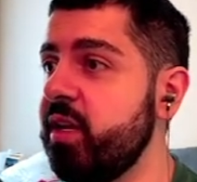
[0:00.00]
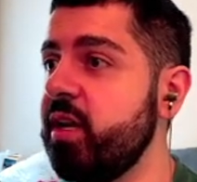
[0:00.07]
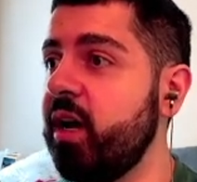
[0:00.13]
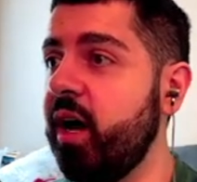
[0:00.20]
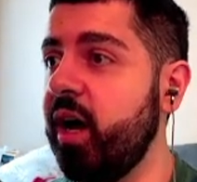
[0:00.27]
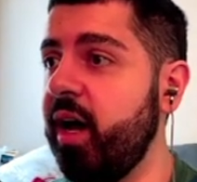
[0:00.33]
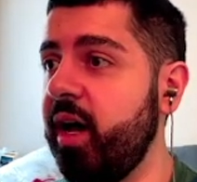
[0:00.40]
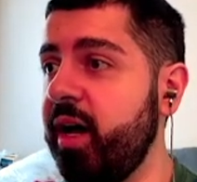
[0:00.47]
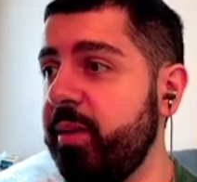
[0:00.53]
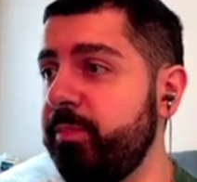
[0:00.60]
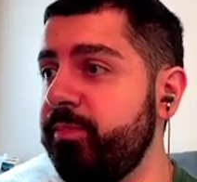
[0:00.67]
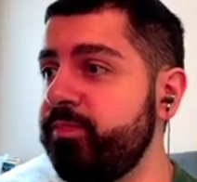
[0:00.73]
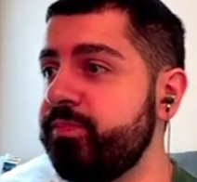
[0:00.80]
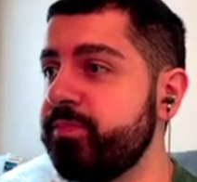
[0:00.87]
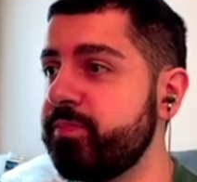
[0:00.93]

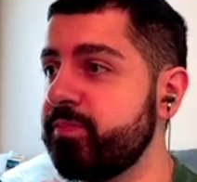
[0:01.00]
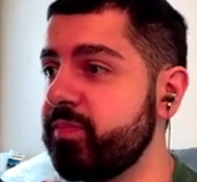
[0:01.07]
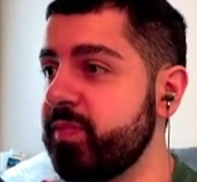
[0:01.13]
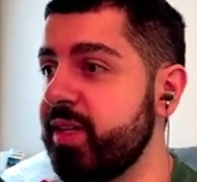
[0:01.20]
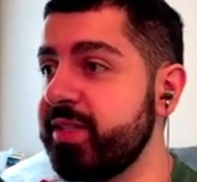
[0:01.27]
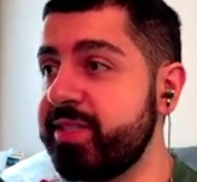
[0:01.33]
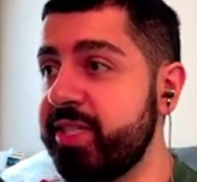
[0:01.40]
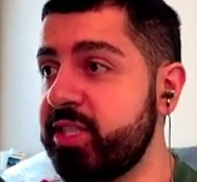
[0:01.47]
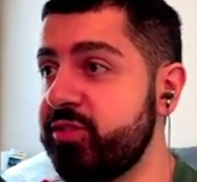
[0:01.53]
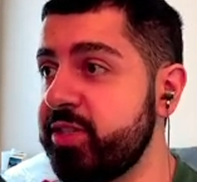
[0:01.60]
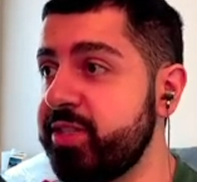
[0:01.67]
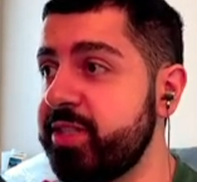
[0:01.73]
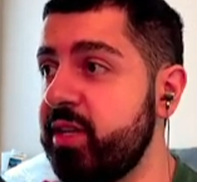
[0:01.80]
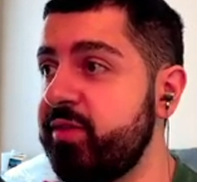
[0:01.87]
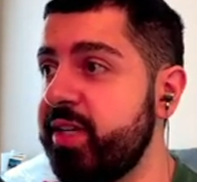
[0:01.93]

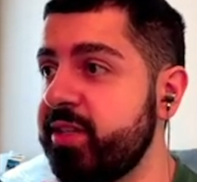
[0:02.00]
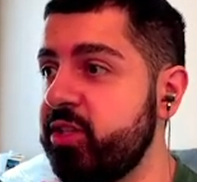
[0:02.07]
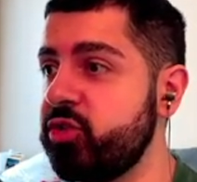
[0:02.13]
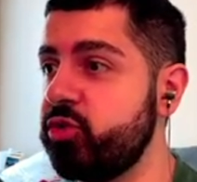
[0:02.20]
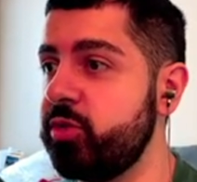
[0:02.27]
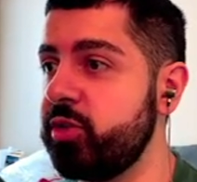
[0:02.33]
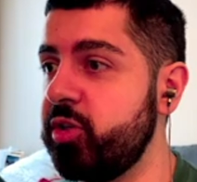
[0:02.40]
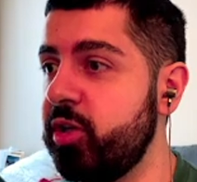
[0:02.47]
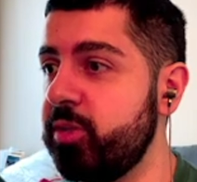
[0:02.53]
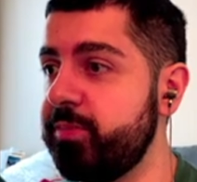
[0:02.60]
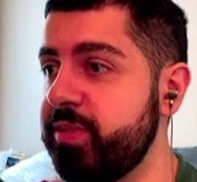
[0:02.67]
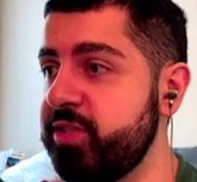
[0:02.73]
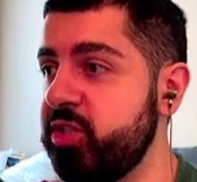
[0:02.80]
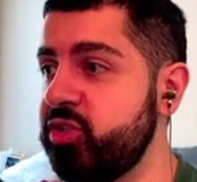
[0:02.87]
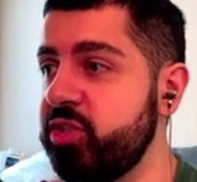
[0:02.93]
6'7" at the shooting guard
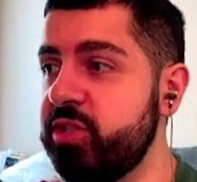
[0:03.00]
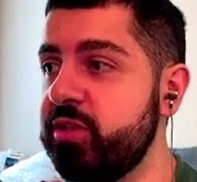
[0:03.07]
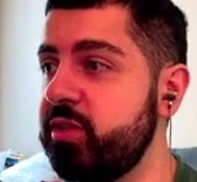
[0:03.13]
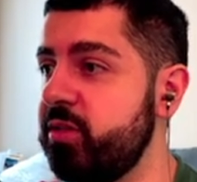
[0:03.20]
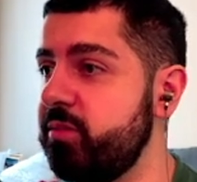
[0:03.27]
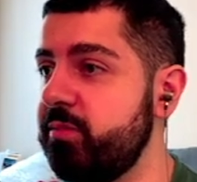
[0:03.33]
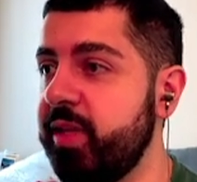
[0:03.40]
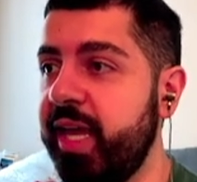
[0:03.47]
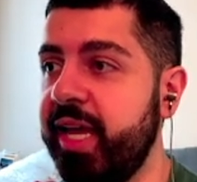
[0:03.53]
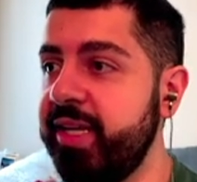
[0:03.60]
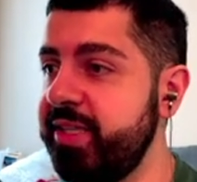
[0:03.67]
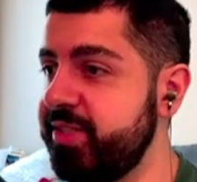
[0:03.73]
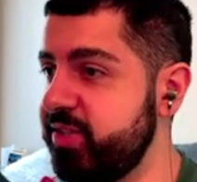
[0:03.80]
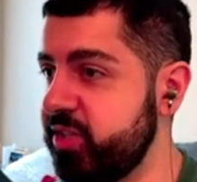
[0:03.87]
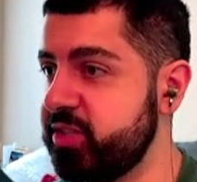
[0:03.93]
position,
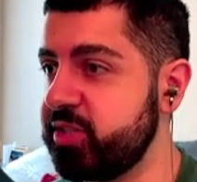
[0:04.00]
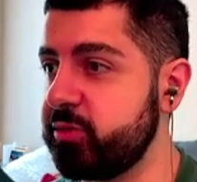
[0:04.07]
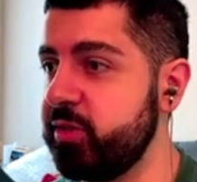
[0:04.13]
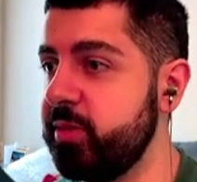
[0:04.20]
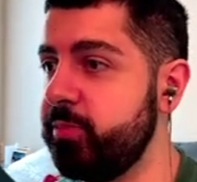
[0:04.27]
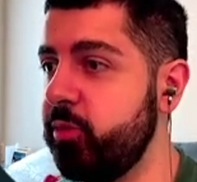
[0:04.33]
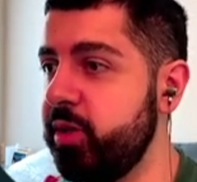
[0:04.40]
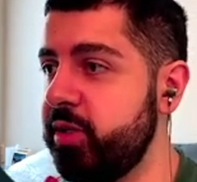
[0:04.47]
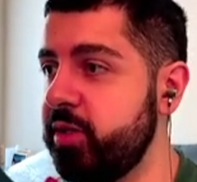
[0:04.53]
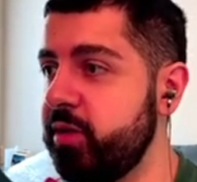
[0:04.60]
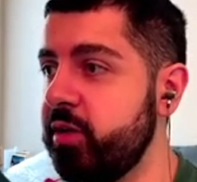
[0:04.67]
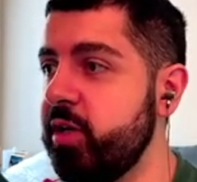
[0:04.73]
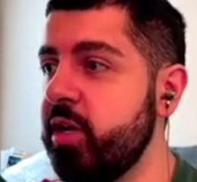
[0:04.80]
86 three-pointer.